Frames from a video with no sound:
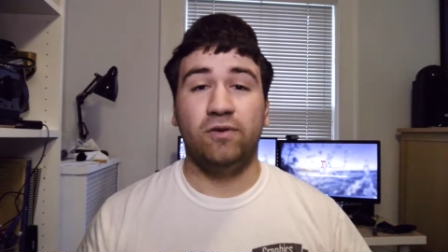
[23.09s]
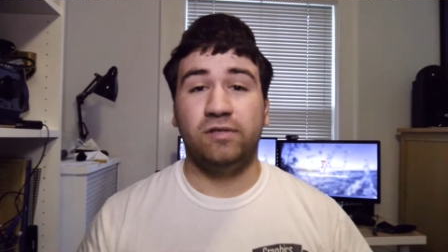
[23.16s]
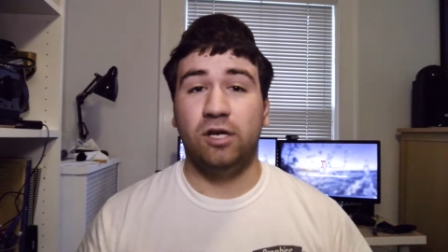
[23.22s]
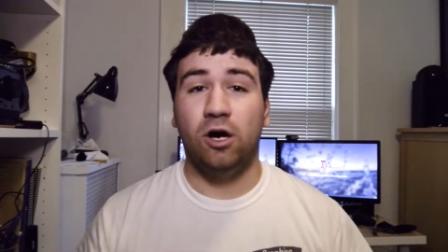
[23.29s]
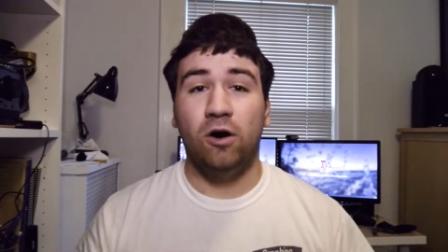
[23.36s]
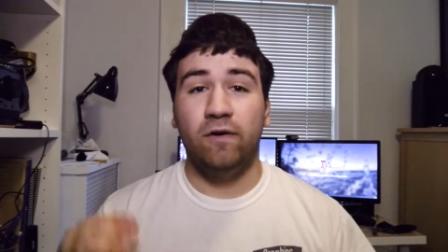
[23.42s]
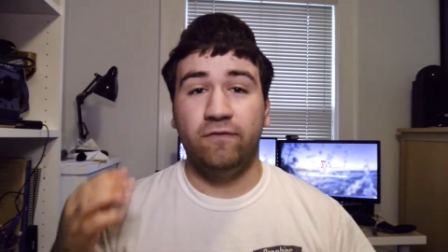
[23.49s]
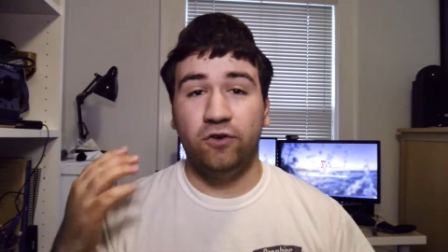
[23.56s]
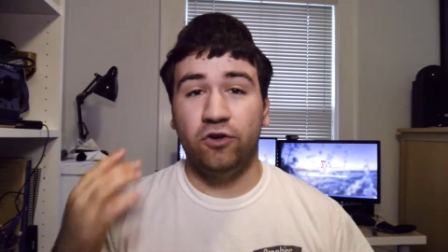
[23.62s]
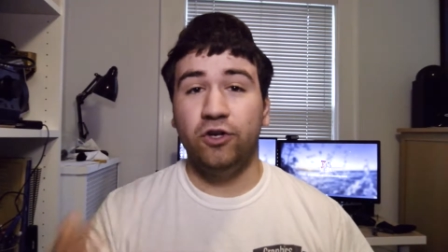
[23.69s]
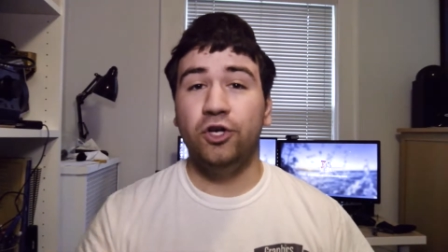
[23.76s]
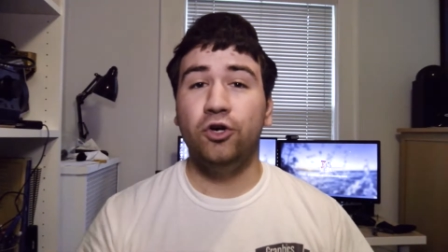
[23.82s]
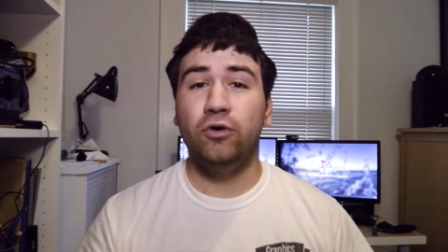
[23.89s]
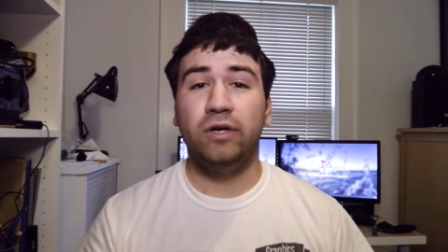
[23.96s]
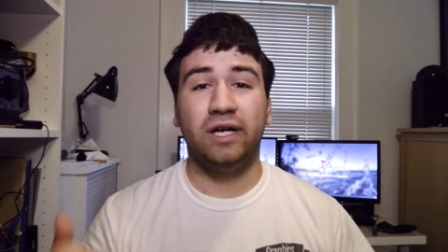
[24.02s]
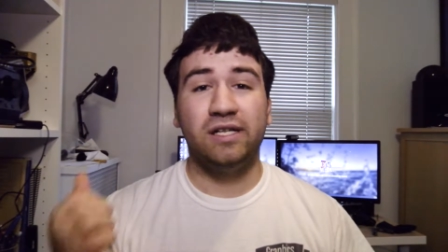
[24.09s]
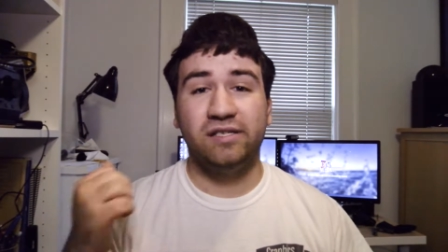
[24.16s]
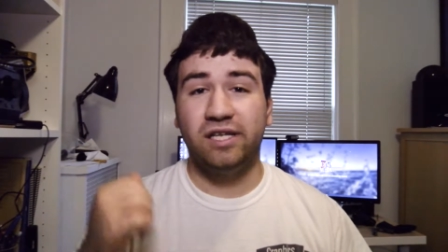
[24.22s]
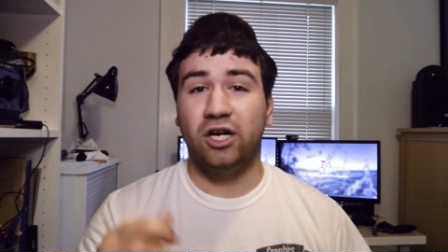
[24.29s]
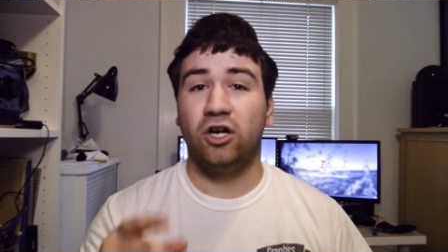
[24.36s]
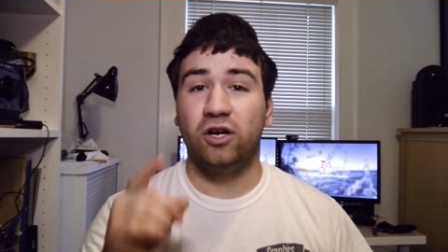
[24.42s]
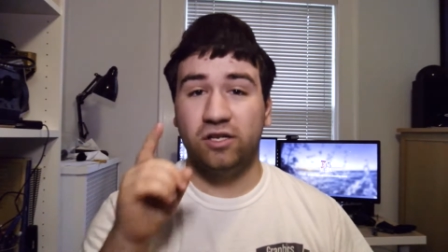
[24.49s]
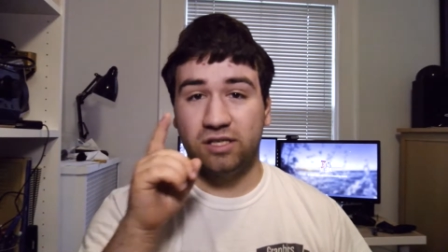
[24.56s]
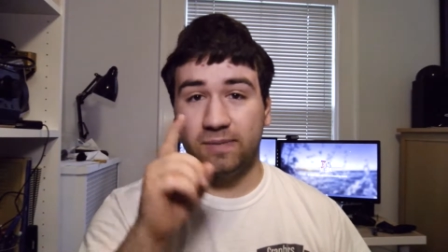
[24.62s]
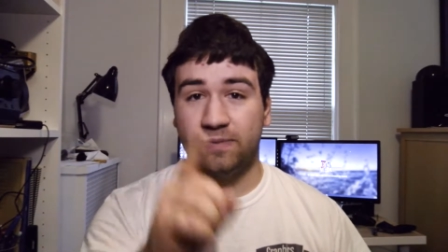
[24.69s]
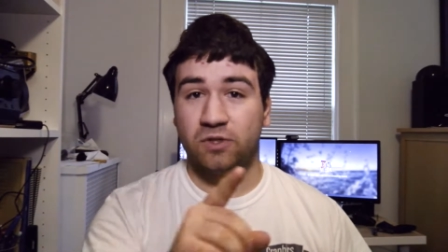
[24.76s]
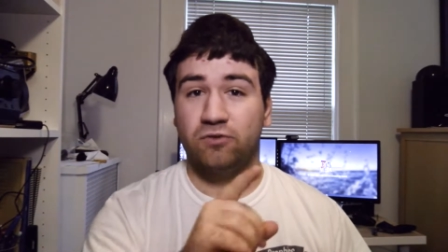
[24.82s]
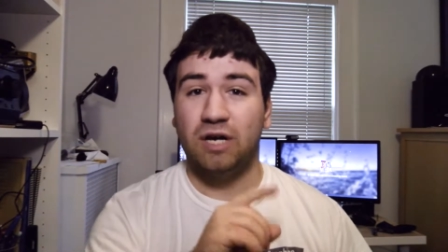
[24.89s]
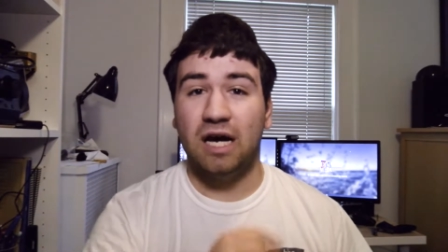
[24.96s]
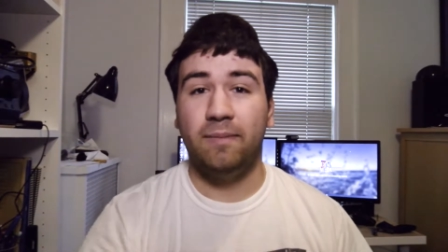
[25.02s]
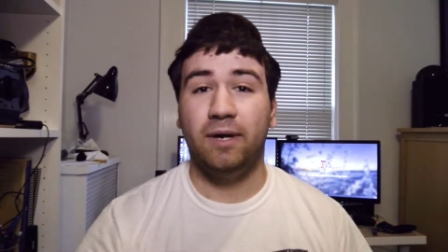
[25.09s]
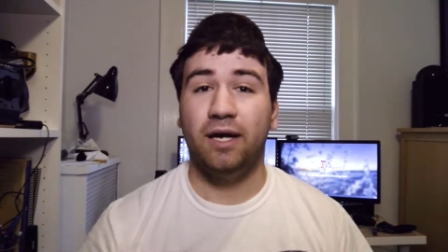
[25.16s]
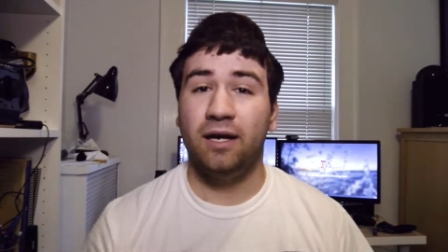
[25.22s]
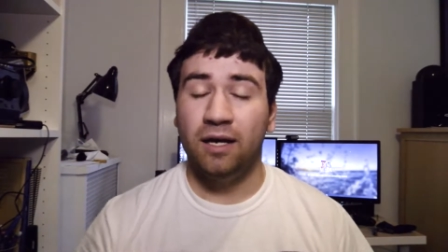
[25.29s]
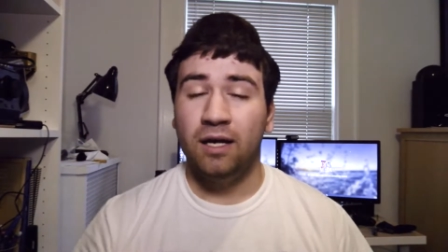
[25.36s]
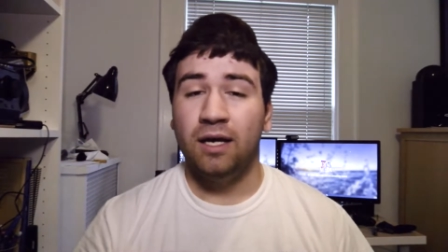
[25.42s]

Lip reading: So if you're new, consider subscribing.